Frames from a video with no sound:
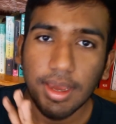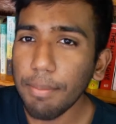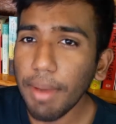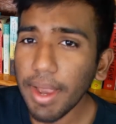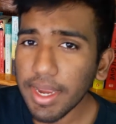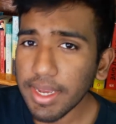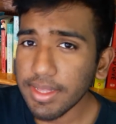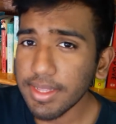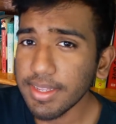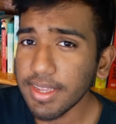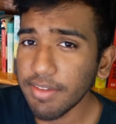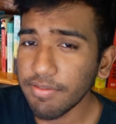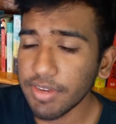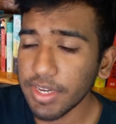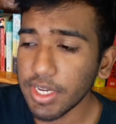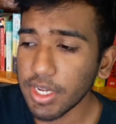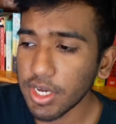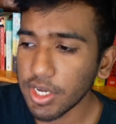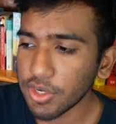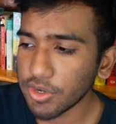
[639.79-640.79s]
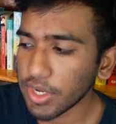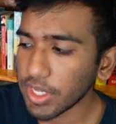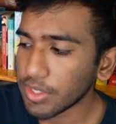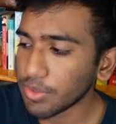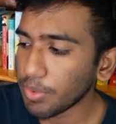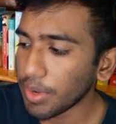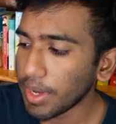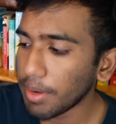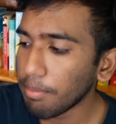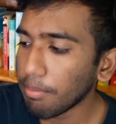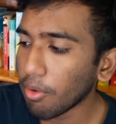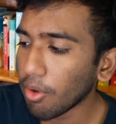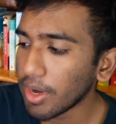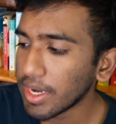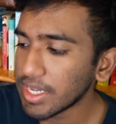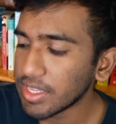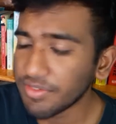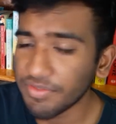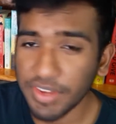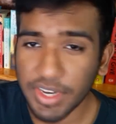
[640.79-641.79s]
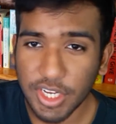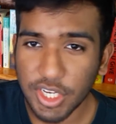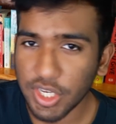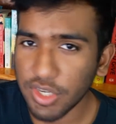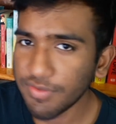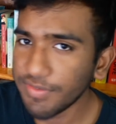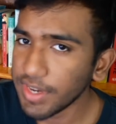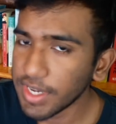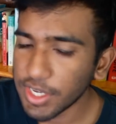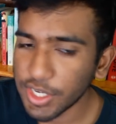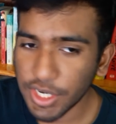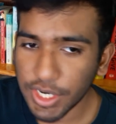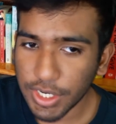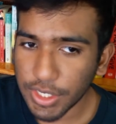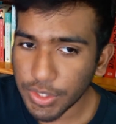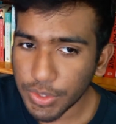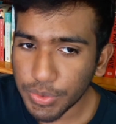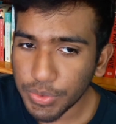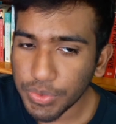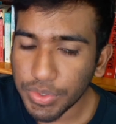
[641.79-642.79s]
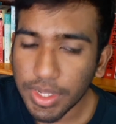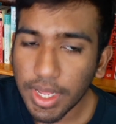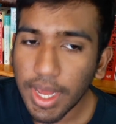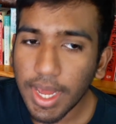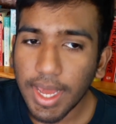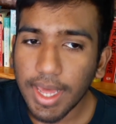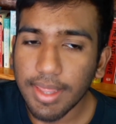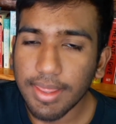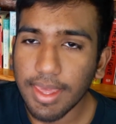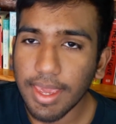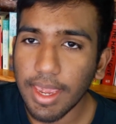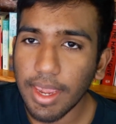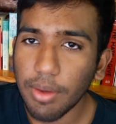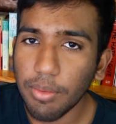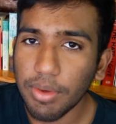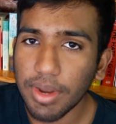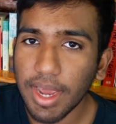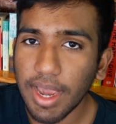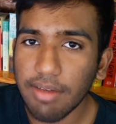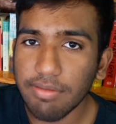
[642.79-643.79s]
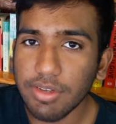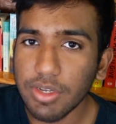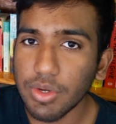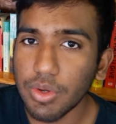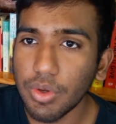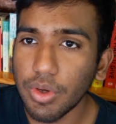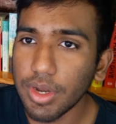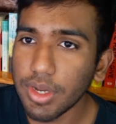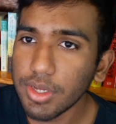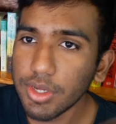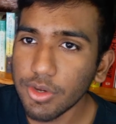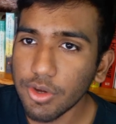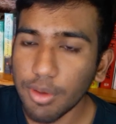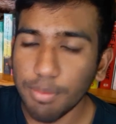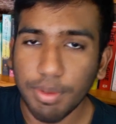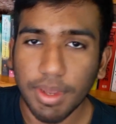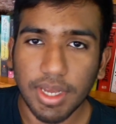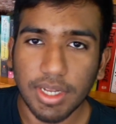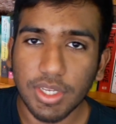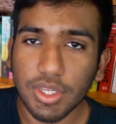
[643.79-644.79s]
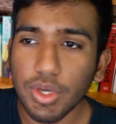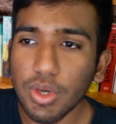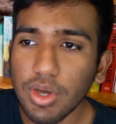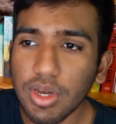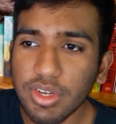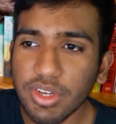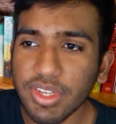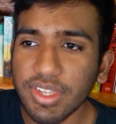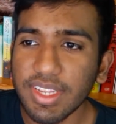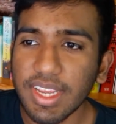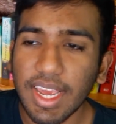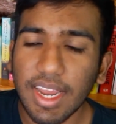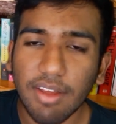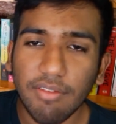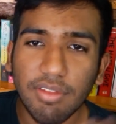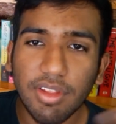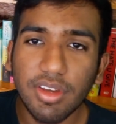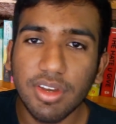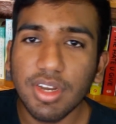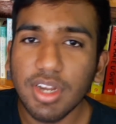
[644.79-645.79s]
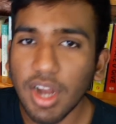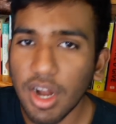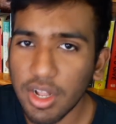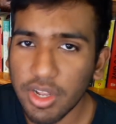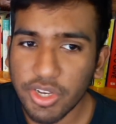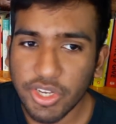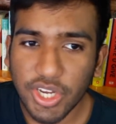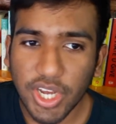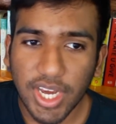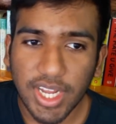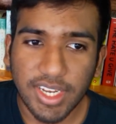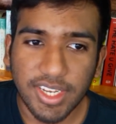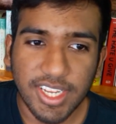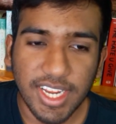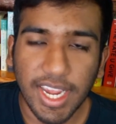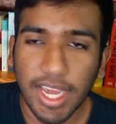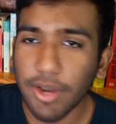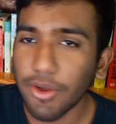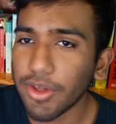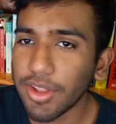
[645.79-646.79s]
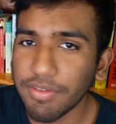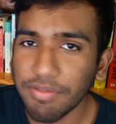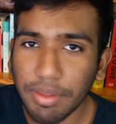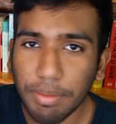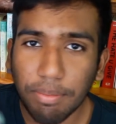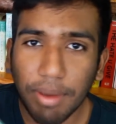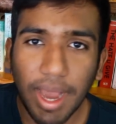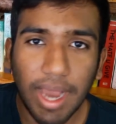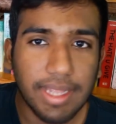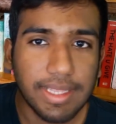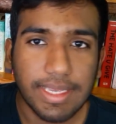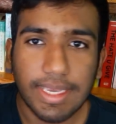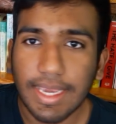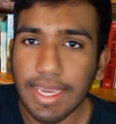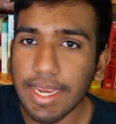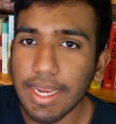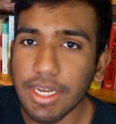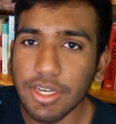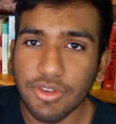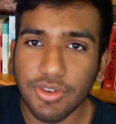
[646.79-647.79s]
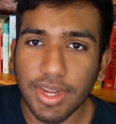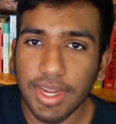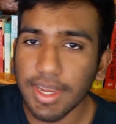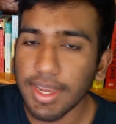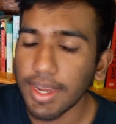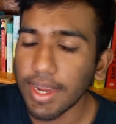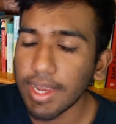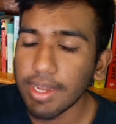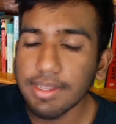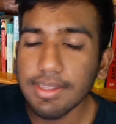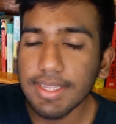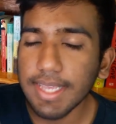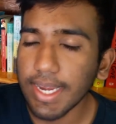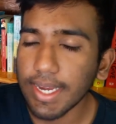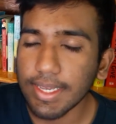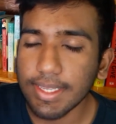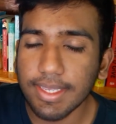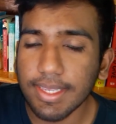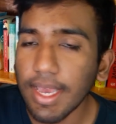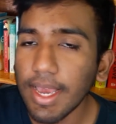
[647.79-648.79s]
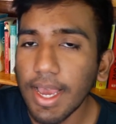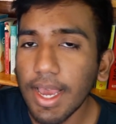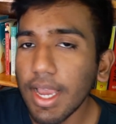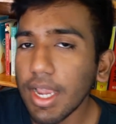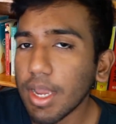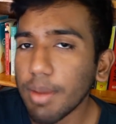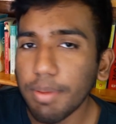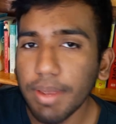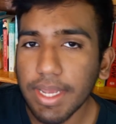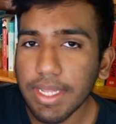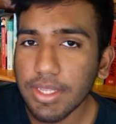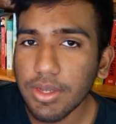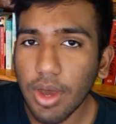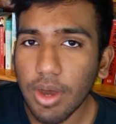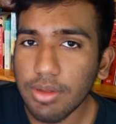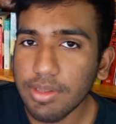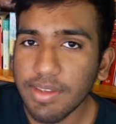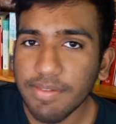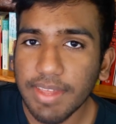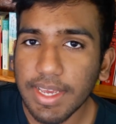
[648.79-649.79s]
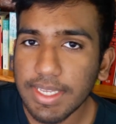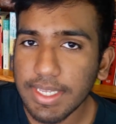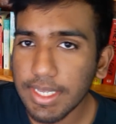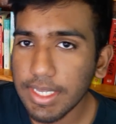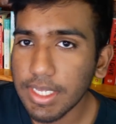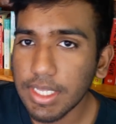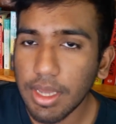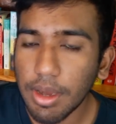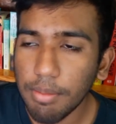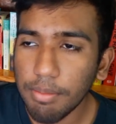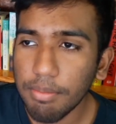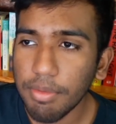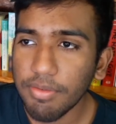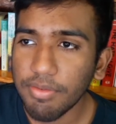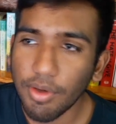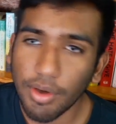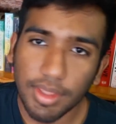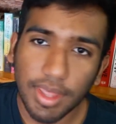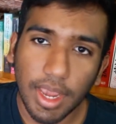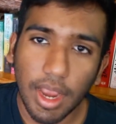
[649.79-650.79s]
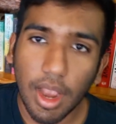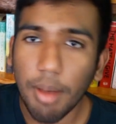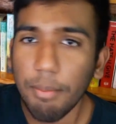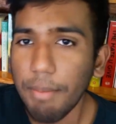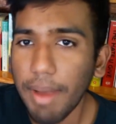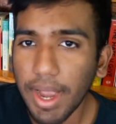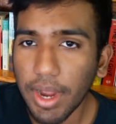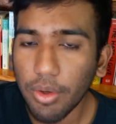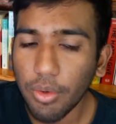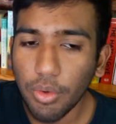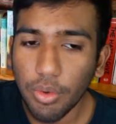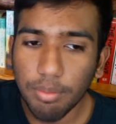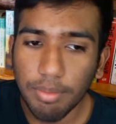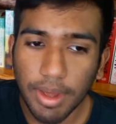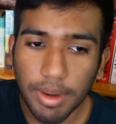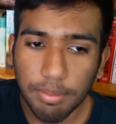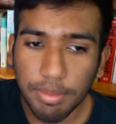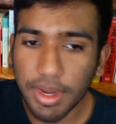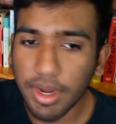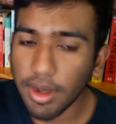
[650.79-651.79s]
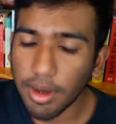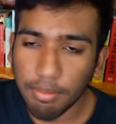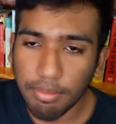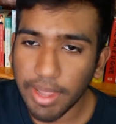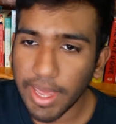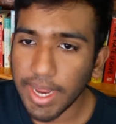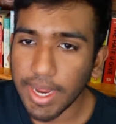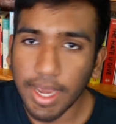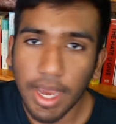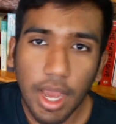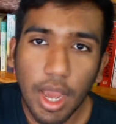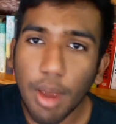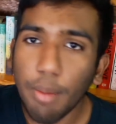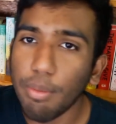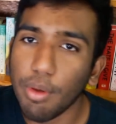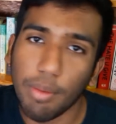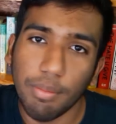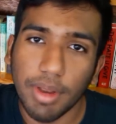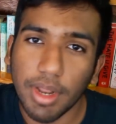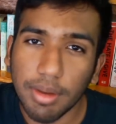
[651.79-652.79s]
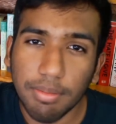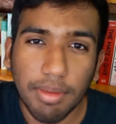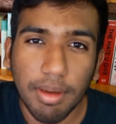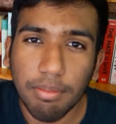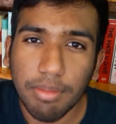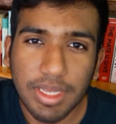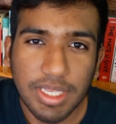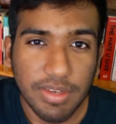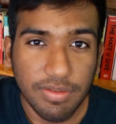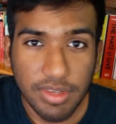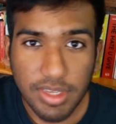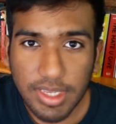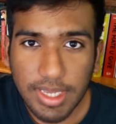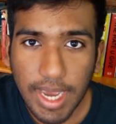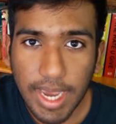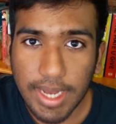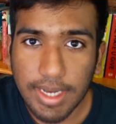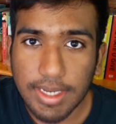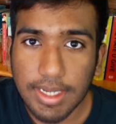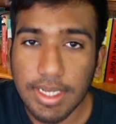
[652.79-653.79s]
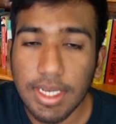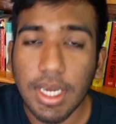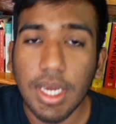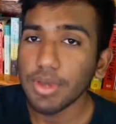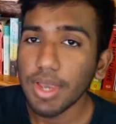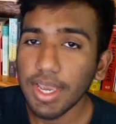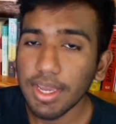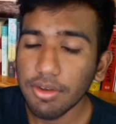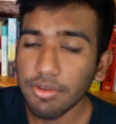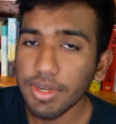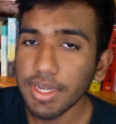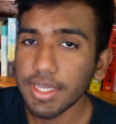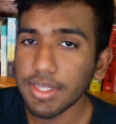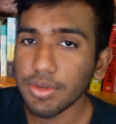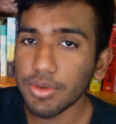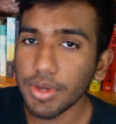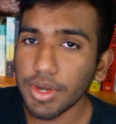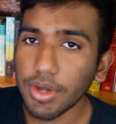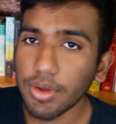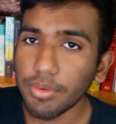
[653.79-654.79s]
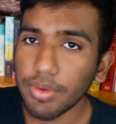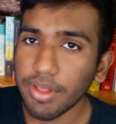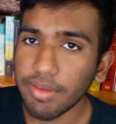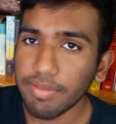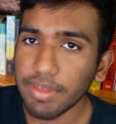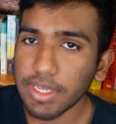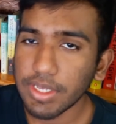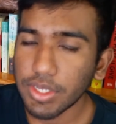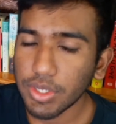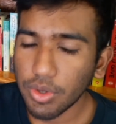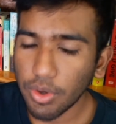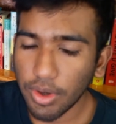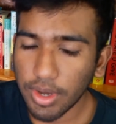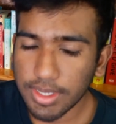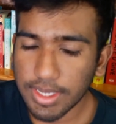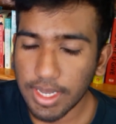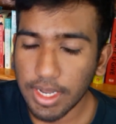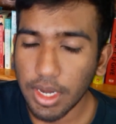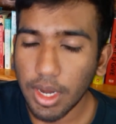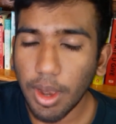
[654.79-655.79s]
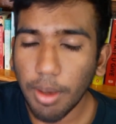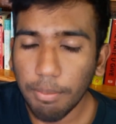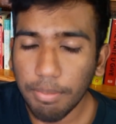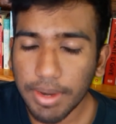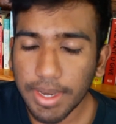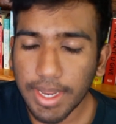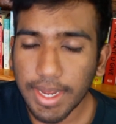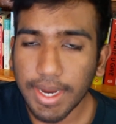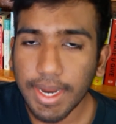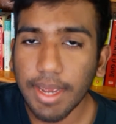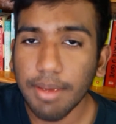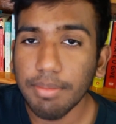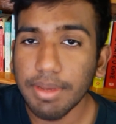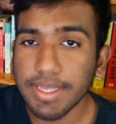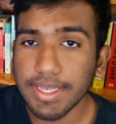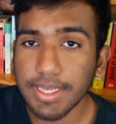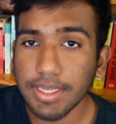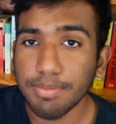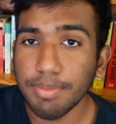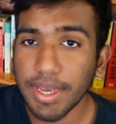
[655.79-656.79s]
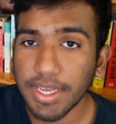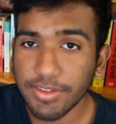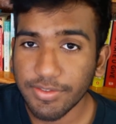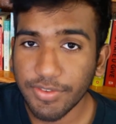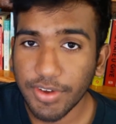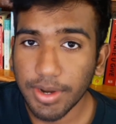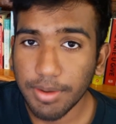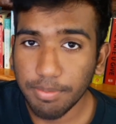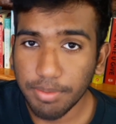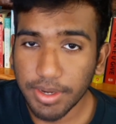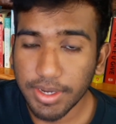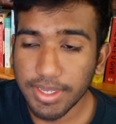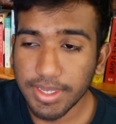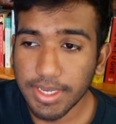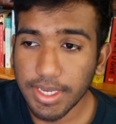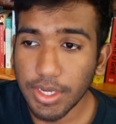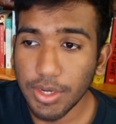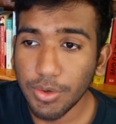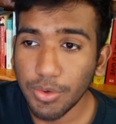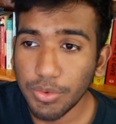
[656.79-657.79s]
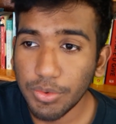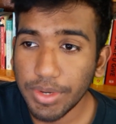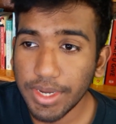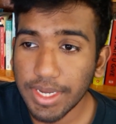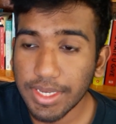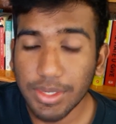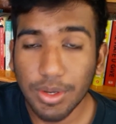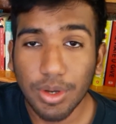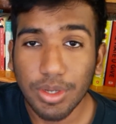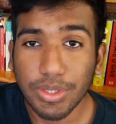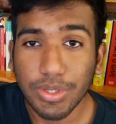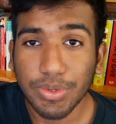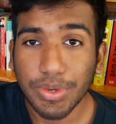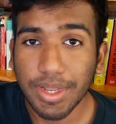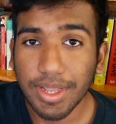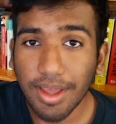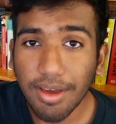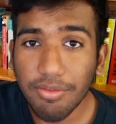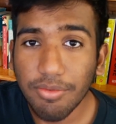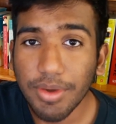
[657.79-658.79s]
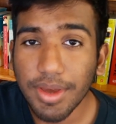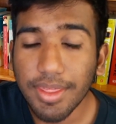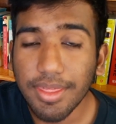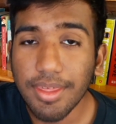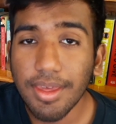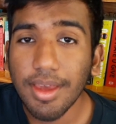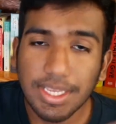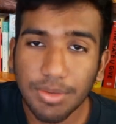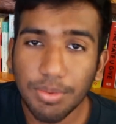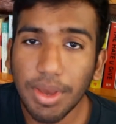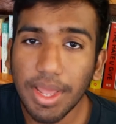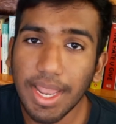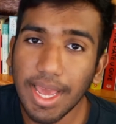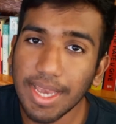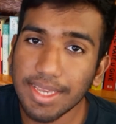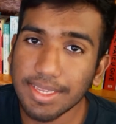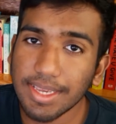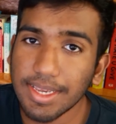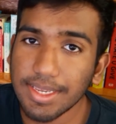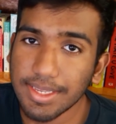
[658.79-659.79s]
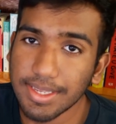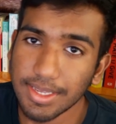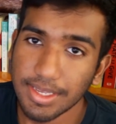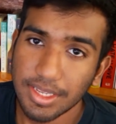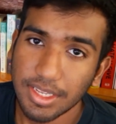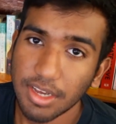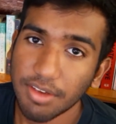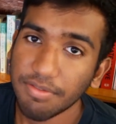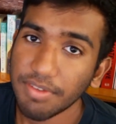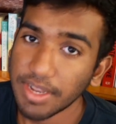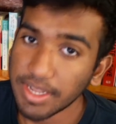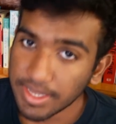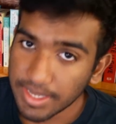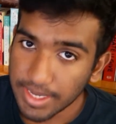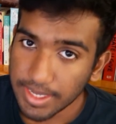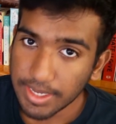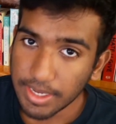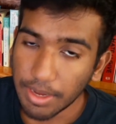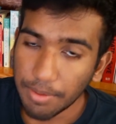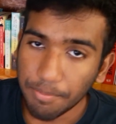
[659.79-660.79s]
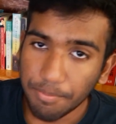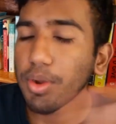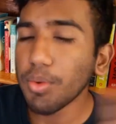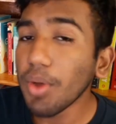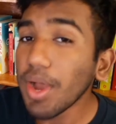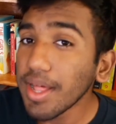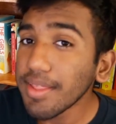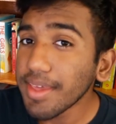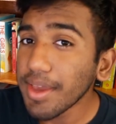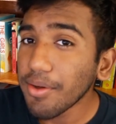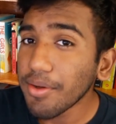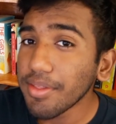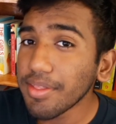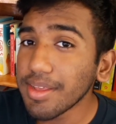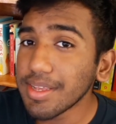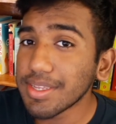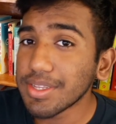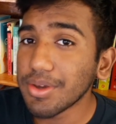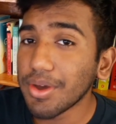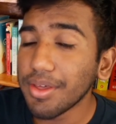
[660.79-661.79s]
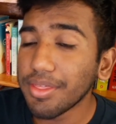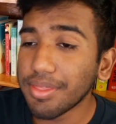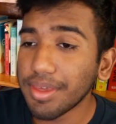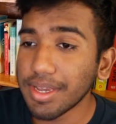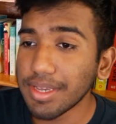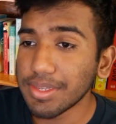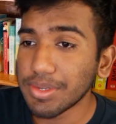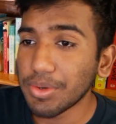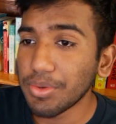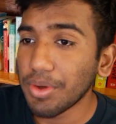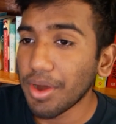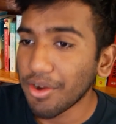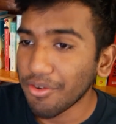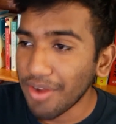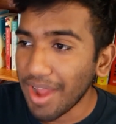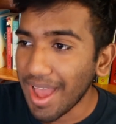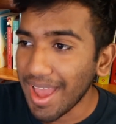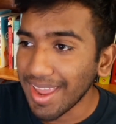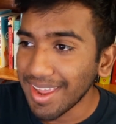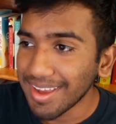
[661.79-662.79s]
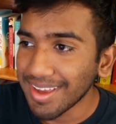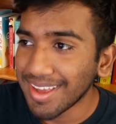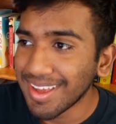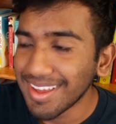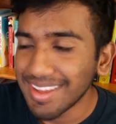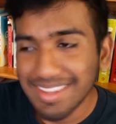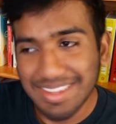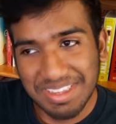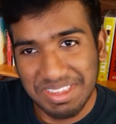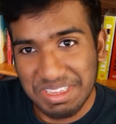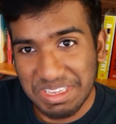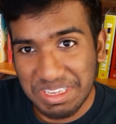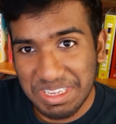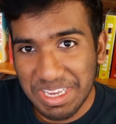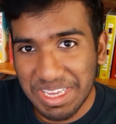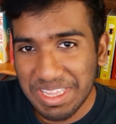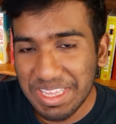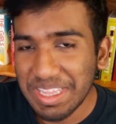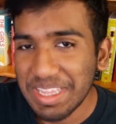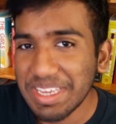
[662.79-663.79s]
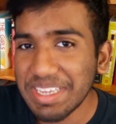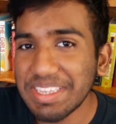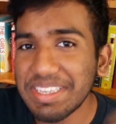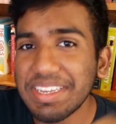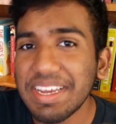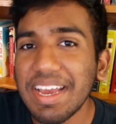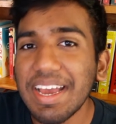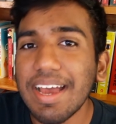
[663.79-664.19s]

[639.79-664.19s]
And back in the 1700s, when boys finishing school, they would have to go on a European tour just to kind of learn culture and to get all of the partying and drinking and sex capades out of their system before they come back home and become like prominent members of society. So Henry is going on one of these tours, and accompanying him is his best friend Percy, who he is also in love with, as well as his sister Felicity. But while they're on this tour, things go awry, to say the least.